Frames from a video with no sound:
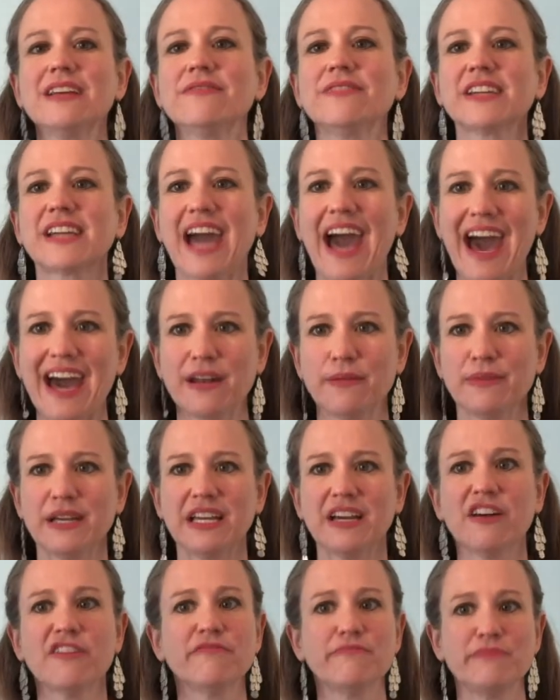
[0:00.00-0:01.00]
Academy
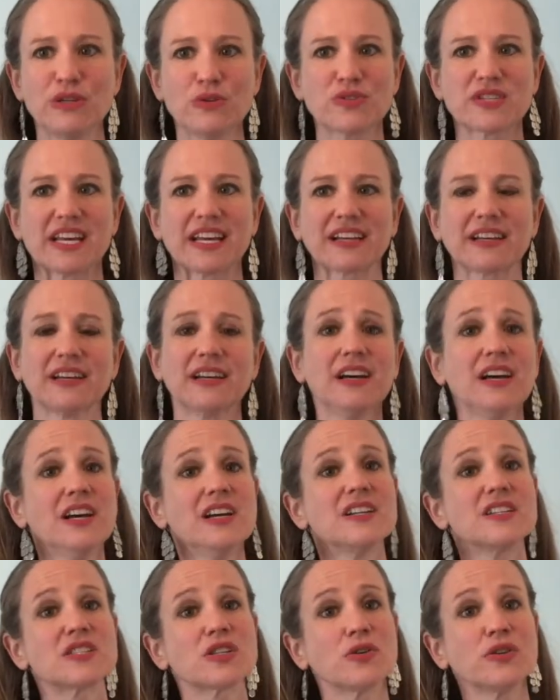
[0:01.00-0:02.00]
of Music,
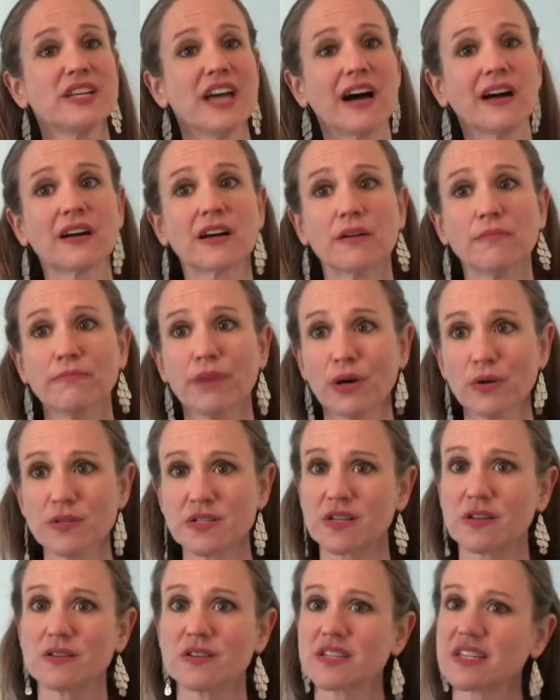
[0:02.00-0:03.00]
so young
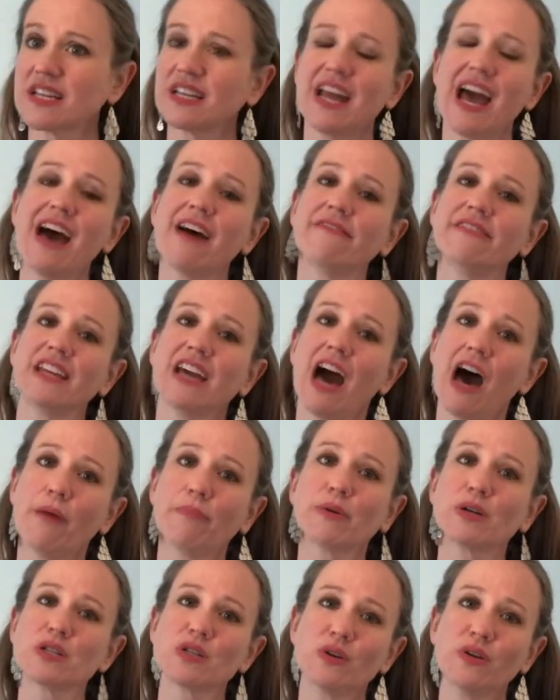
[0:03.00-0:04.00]
composers can have the
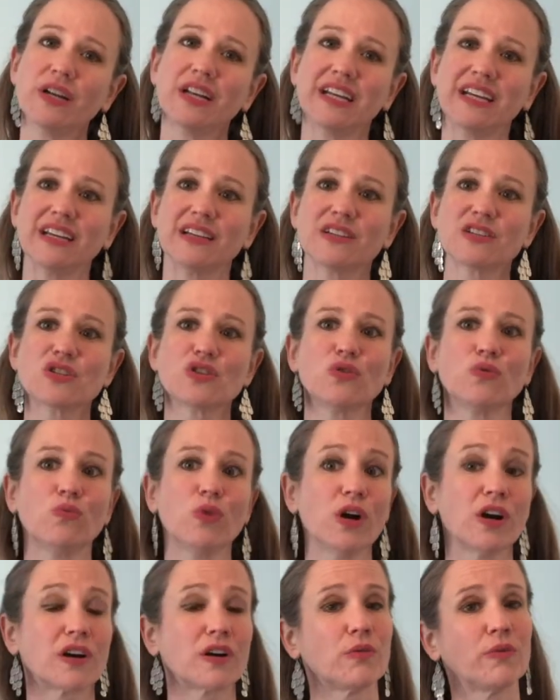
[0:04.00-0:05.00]
opportunity to
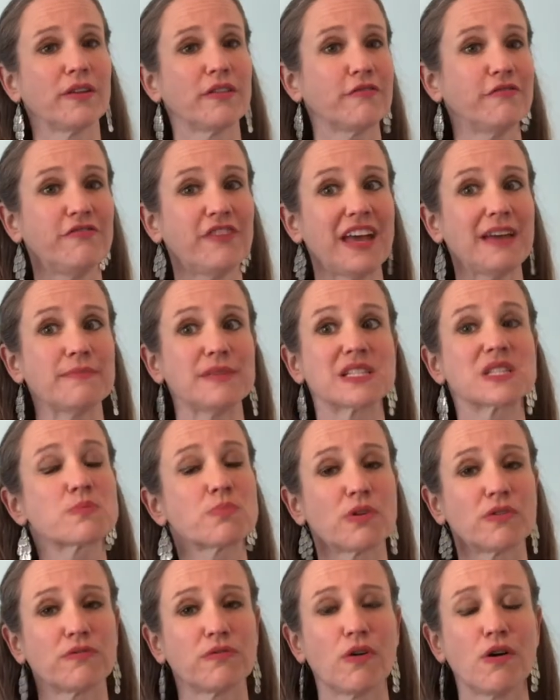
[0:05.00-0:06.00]
work with famous
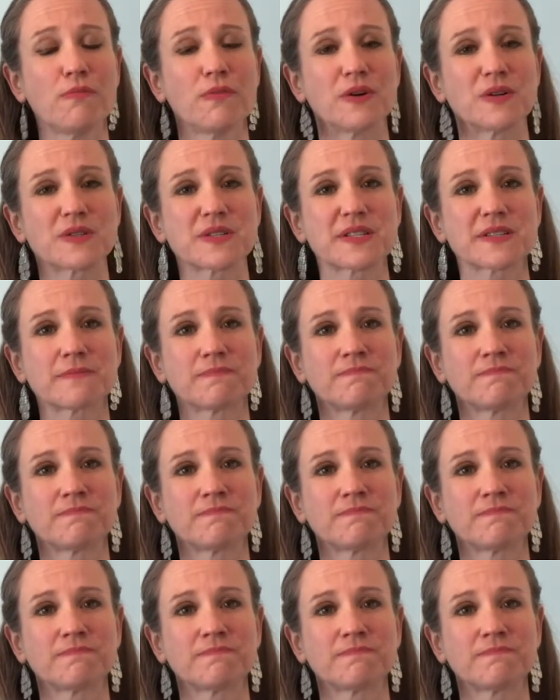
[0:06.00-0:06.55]
performers.